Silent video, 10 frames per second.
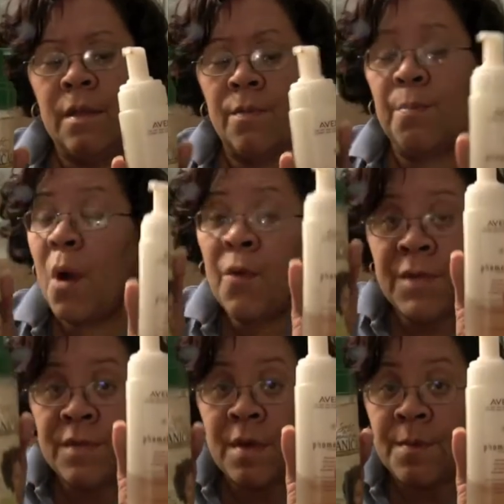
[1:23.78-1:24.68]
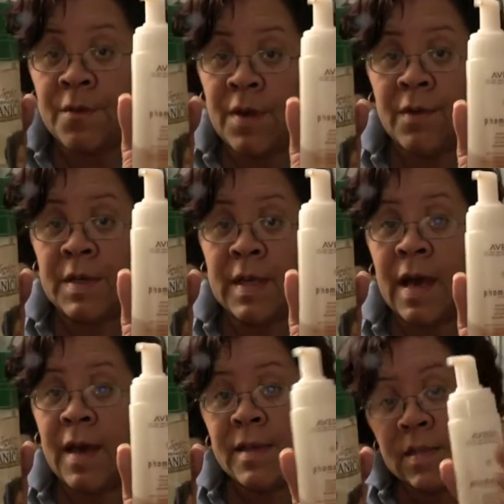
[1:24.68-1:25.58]
Both of them are very
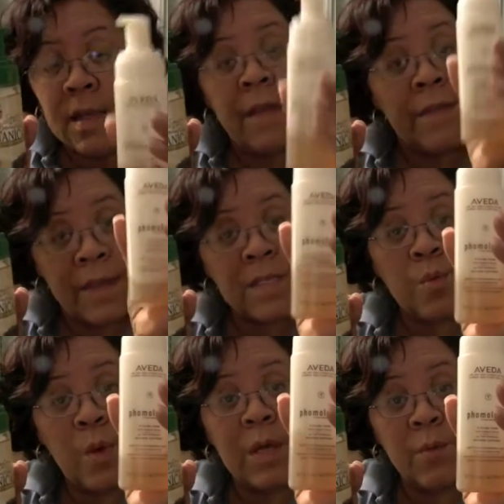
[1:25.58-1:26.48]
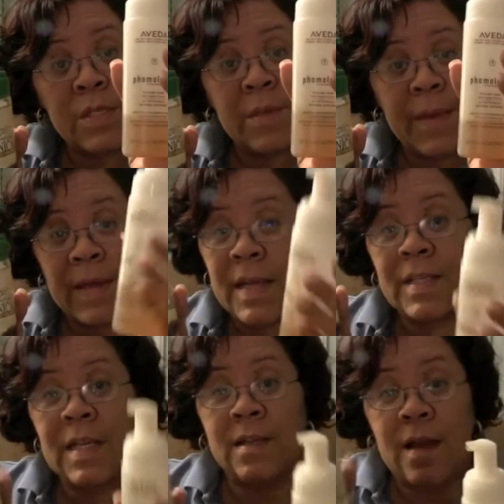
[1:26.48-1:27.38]
nice. This one was about
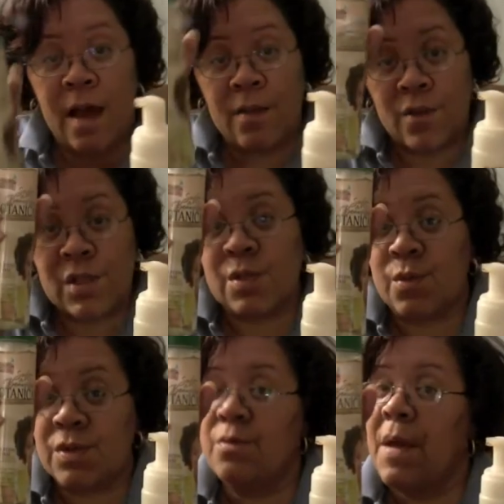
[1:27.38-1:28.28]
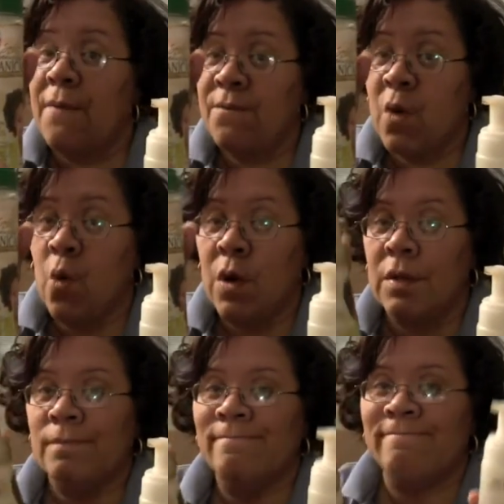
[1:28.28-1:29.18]
$18, this one's about $4.
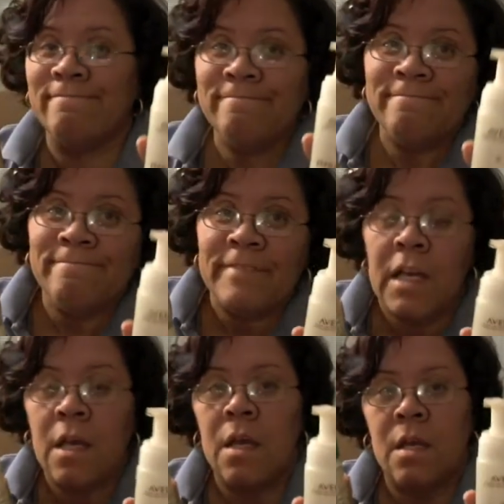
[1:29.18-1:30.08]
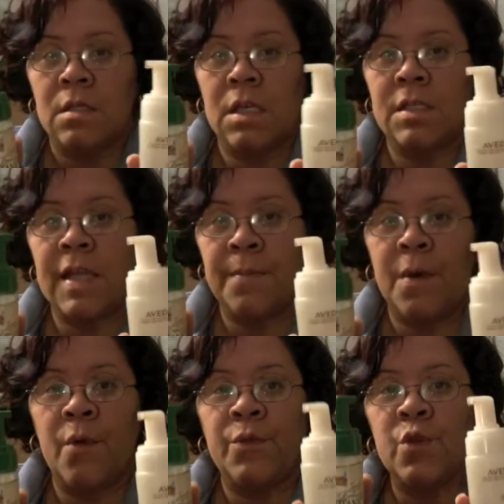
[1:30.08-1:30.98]
Since they
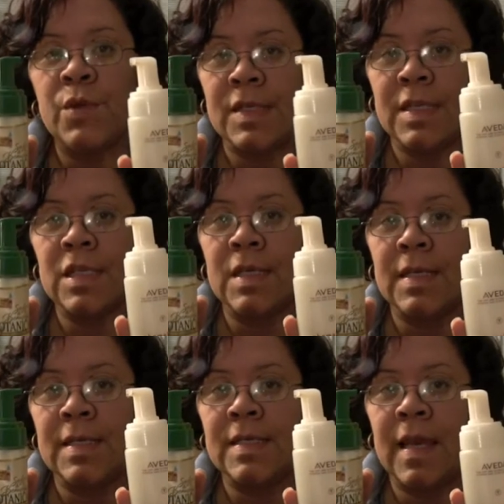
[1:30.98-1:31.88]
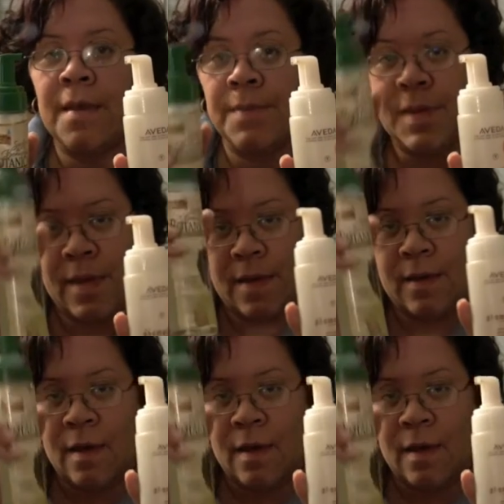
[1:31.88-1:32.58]
both do essentially the same thing,